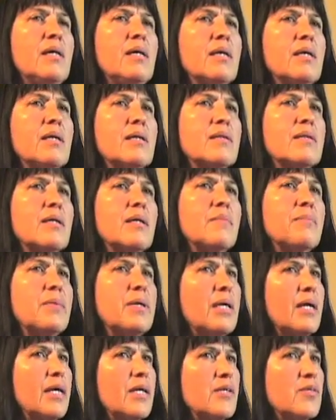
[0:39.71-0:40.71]

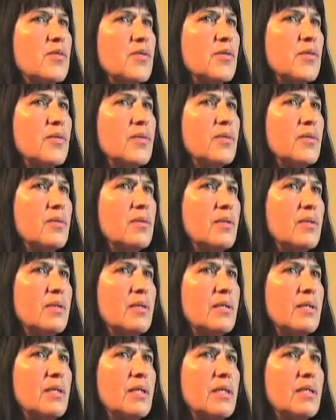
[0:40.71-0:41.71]
But I do.
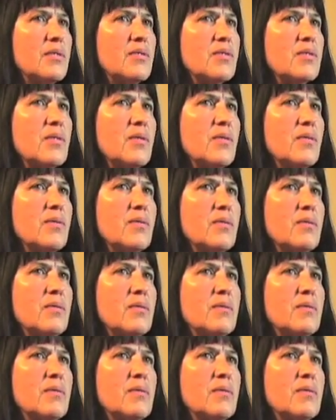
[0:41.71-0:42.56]
And so